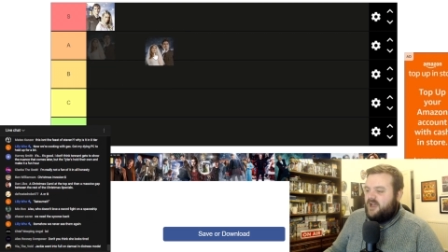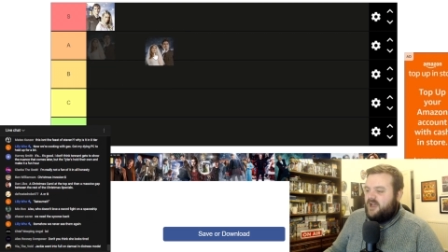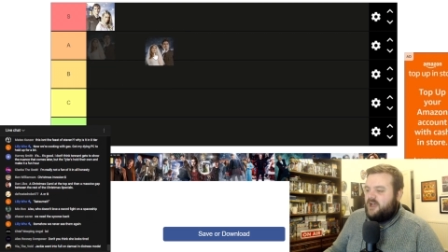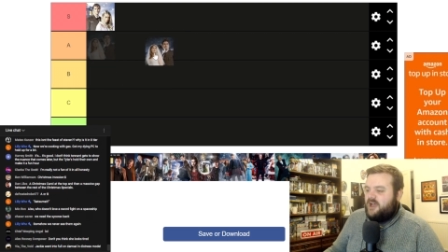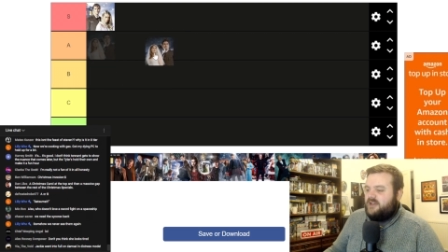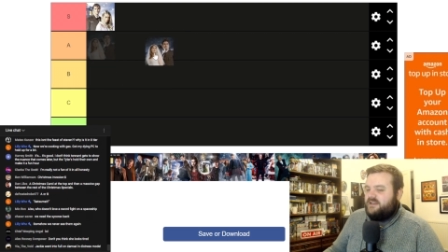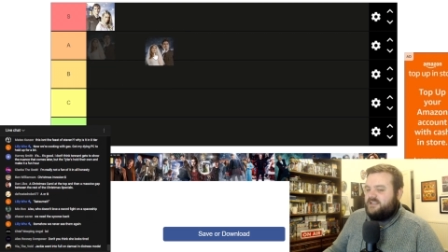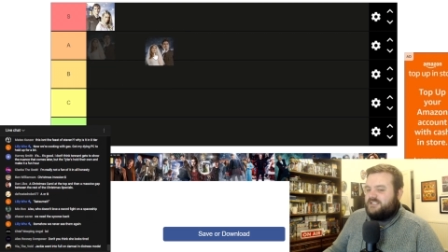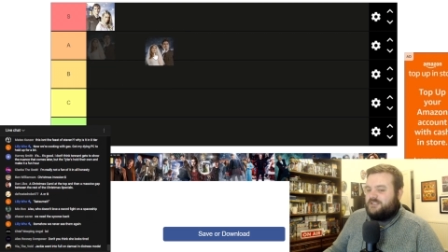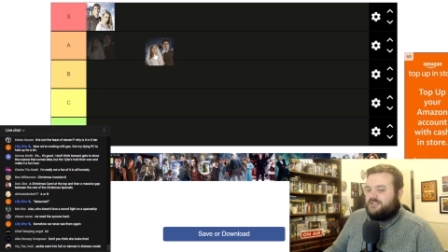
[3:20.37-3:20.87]

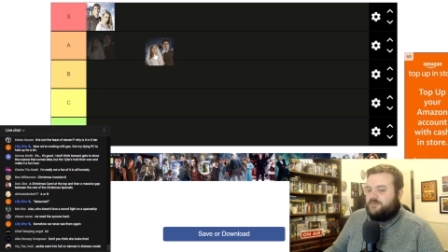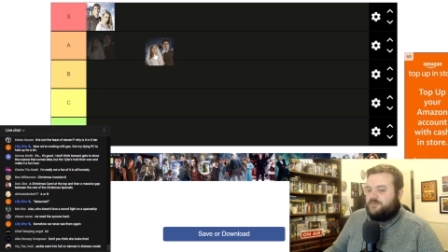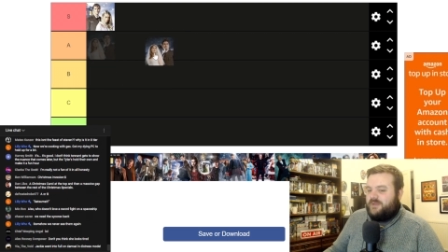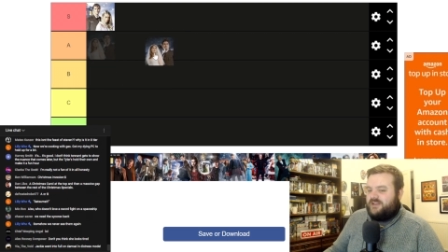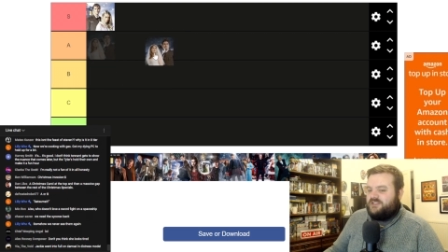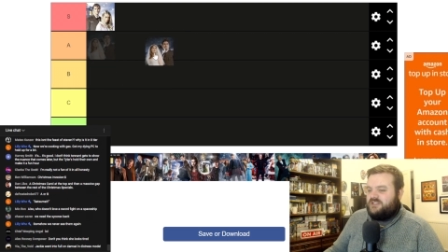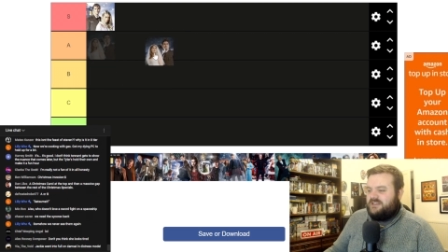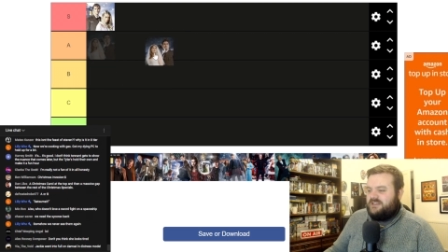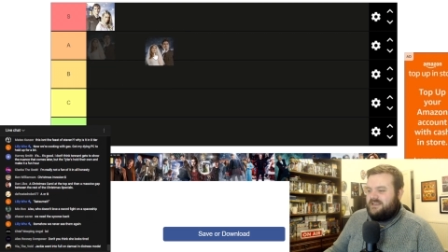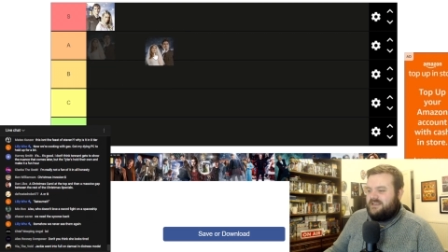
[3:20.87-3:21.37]
an
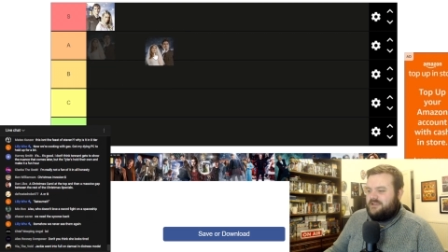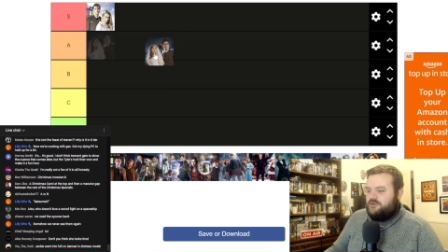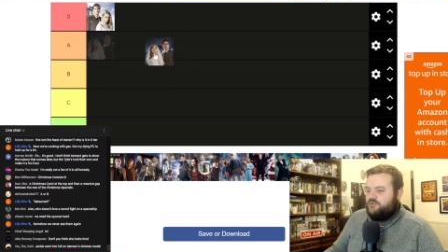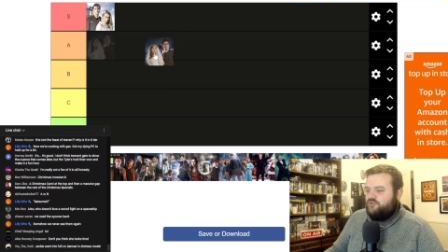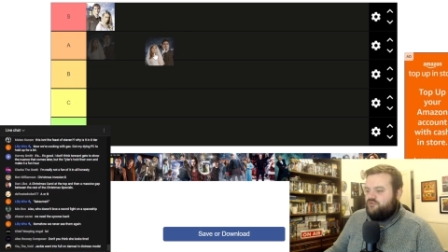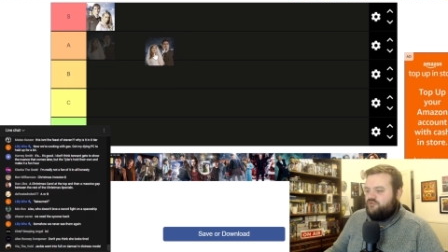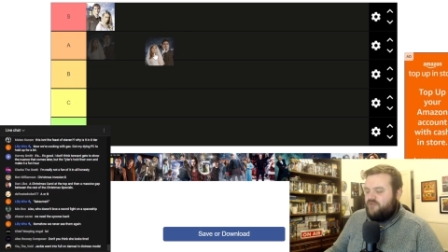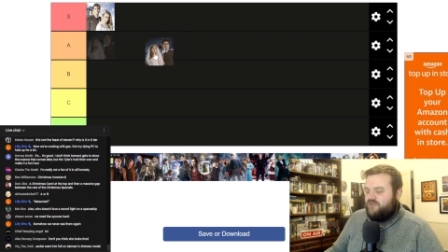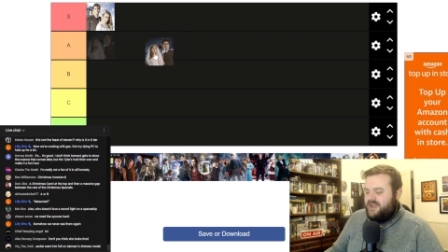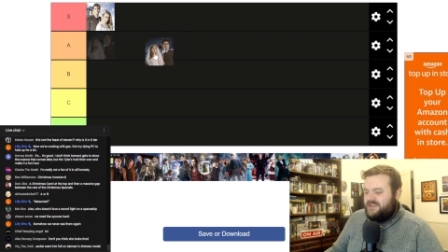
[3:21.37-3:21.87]
especially
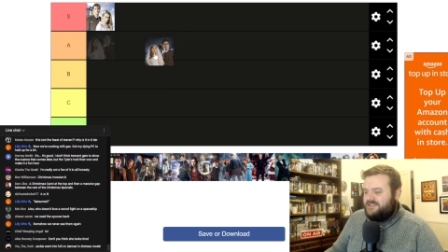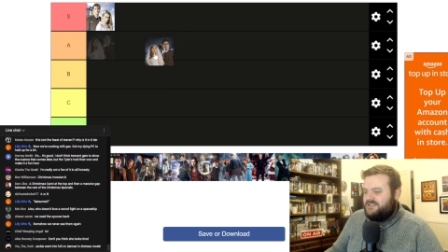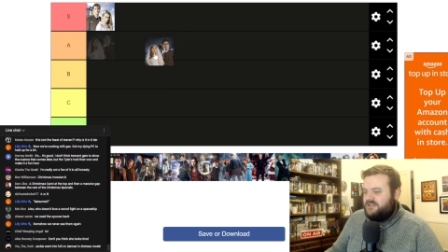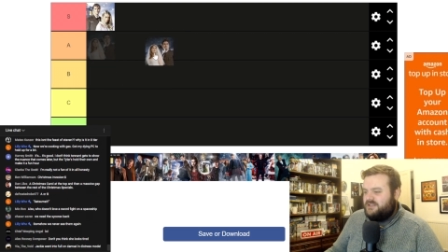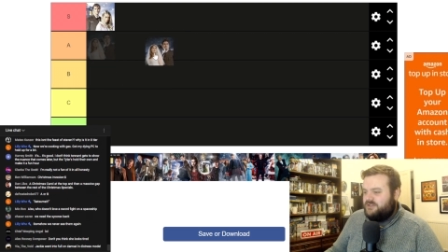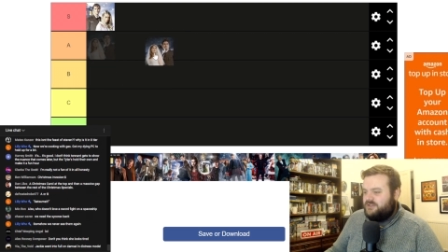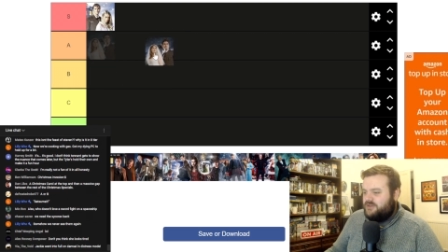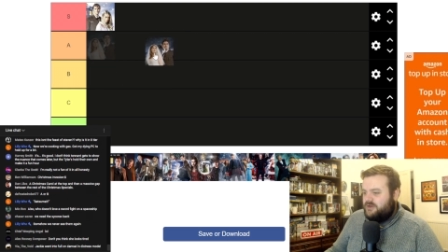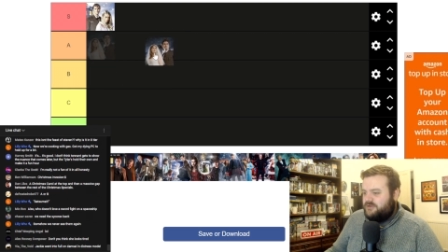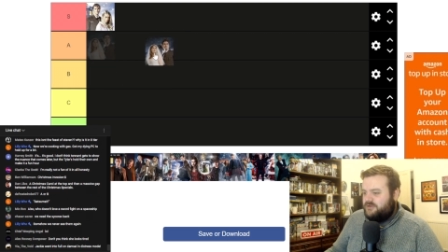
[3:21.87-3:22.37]
great
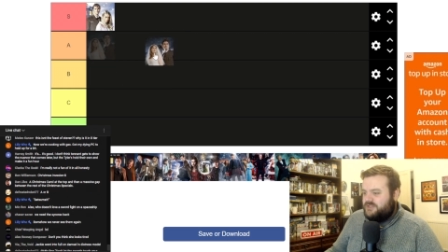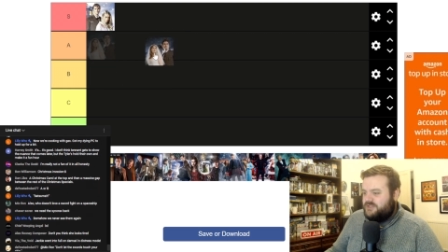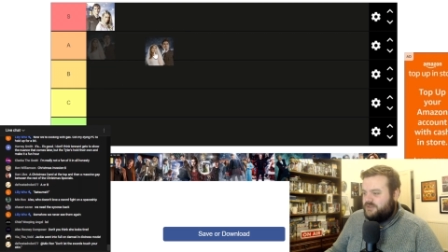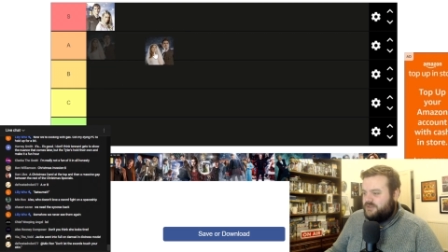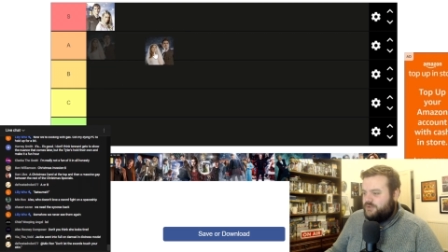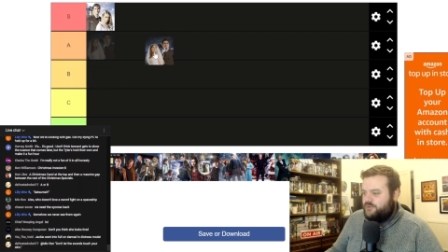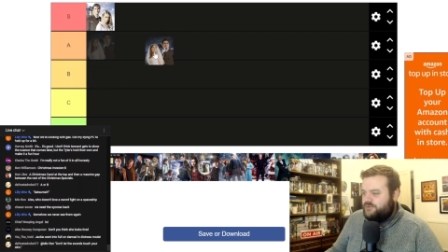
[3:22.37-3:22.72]
Doctor